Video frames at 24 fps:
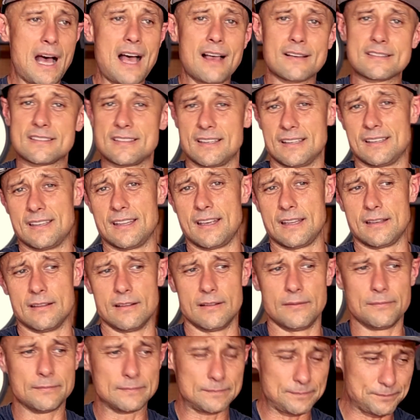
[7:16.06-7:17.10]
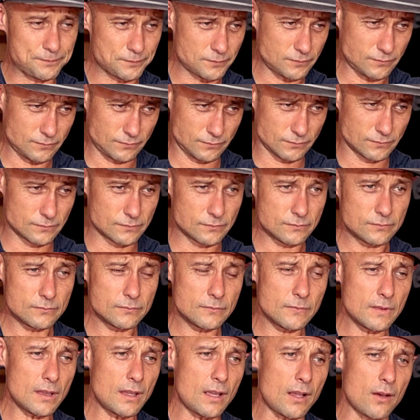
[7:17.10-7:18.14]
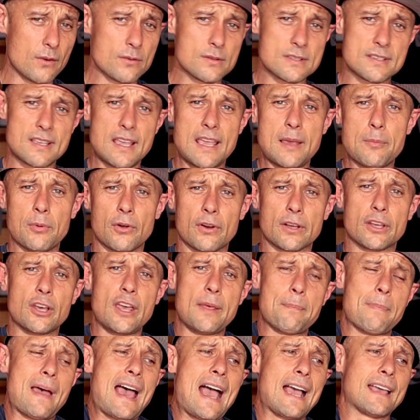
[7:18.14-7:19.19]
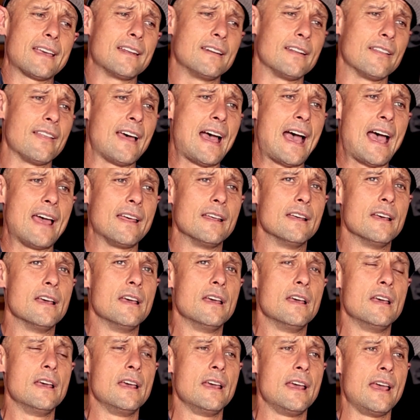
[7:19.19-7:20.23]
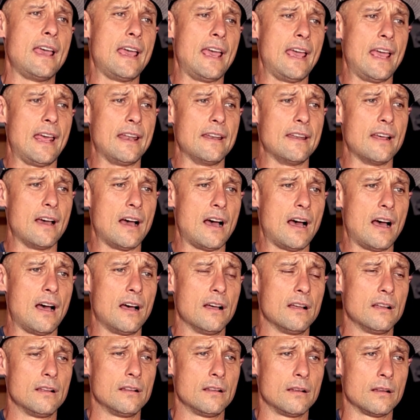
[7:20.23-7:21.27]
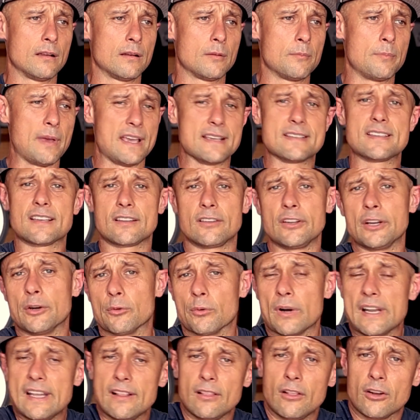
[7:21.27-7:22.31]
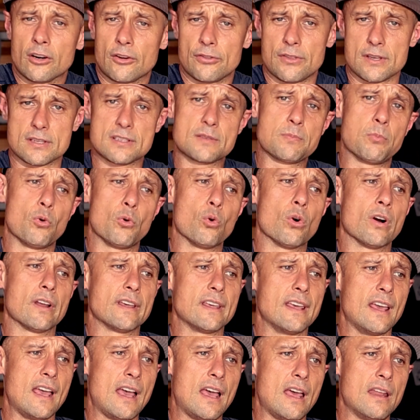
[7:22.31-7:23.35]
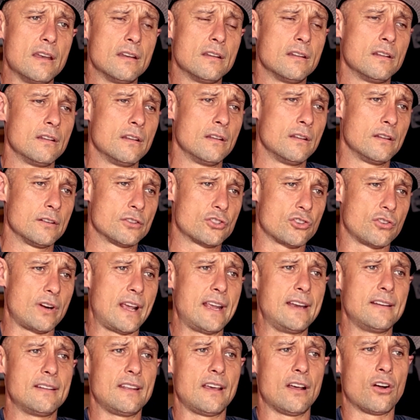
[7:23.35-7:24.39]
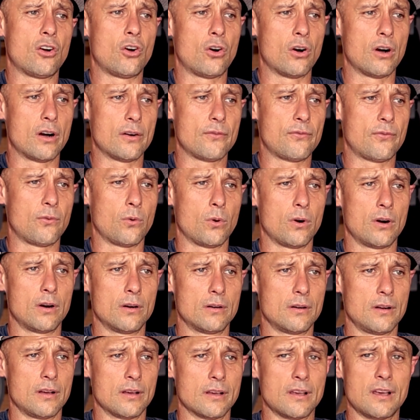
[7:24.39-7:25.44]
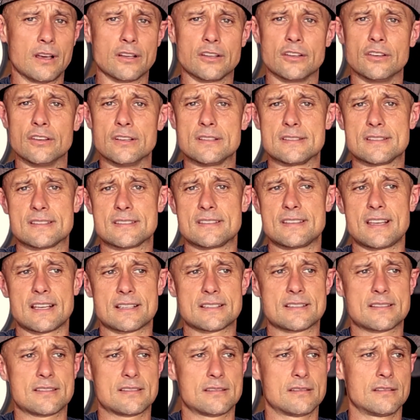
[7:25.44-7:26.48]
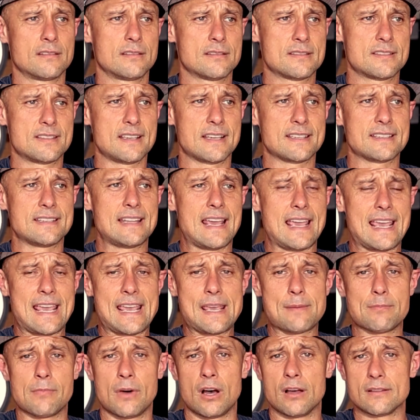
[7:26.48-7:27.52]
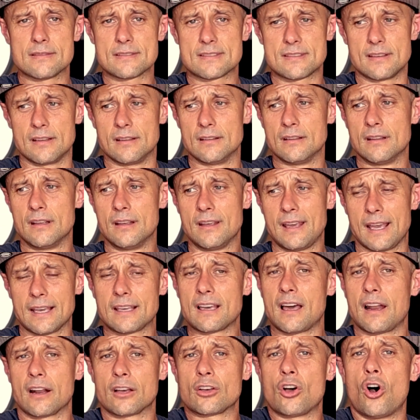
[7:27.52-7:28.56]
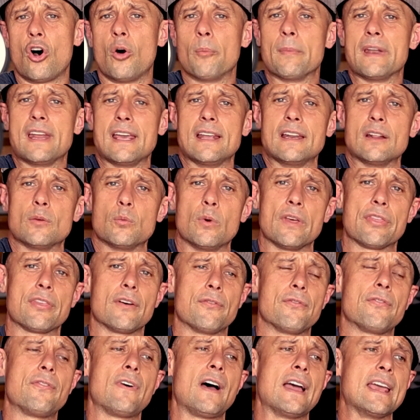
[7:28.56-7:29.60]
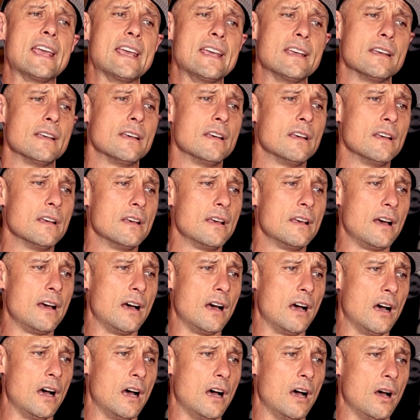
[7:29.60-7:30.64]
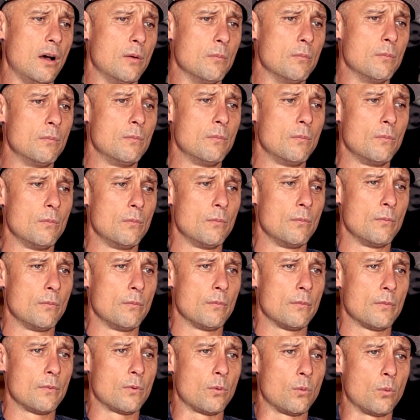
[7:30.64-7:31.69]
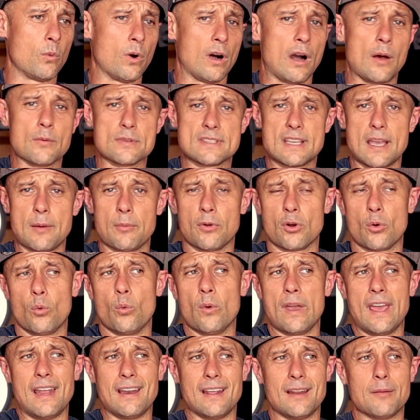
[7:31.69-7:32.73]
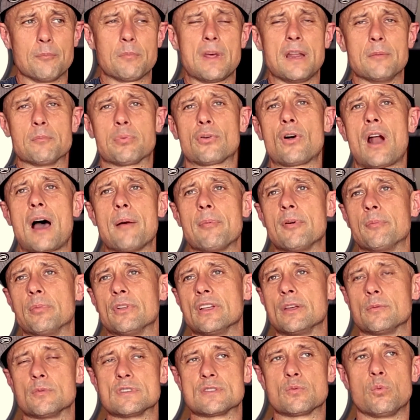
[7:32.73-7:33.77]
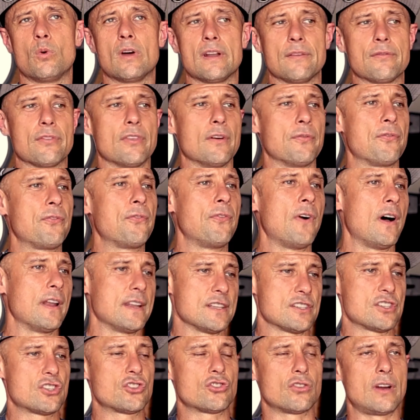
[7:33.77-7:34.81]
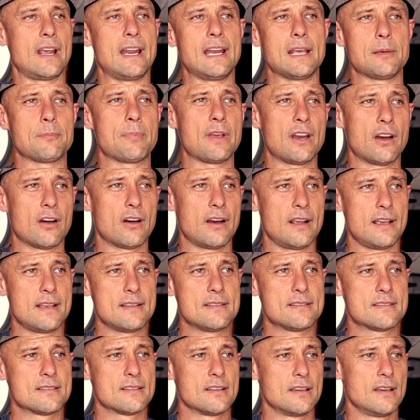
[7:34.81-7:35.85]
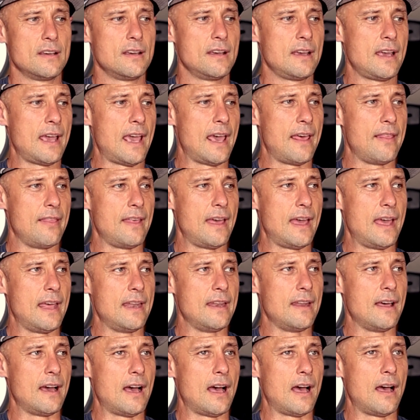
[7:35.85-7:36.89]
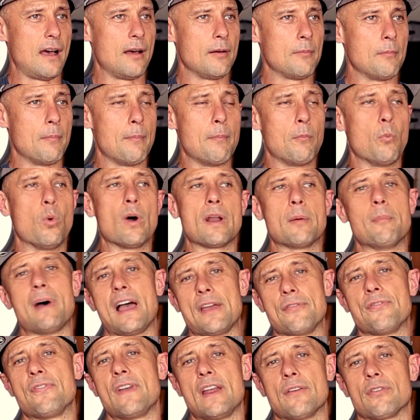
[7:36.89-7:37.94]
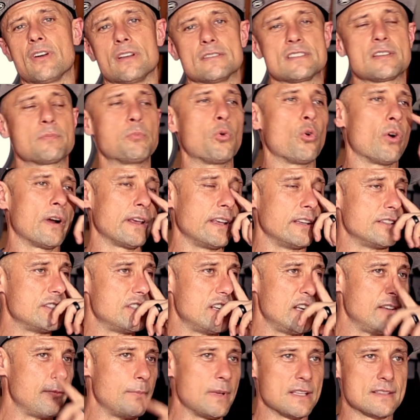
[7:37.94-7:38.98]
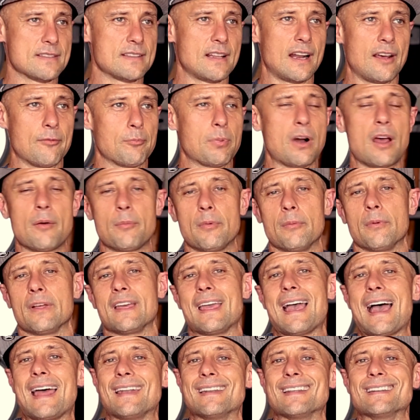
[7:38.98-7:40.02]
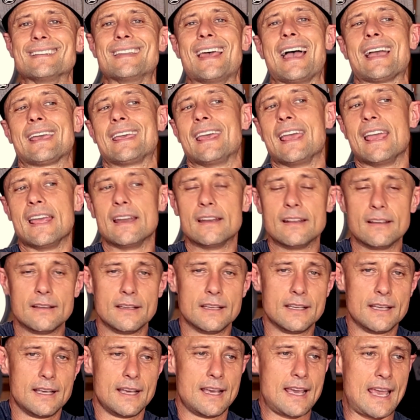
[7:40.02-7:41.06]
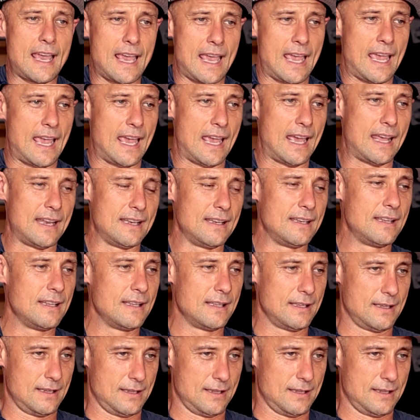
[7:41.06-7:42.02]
boxing didn't. I was able to get back into that and basically relearn the sport again, trained it hard for a good six to eight months, and it kind of culminated with a fight where I was able to win, and probably it was one of the funnest training periods, and then one of my favorite sporting achievements that I probably had in a decade. And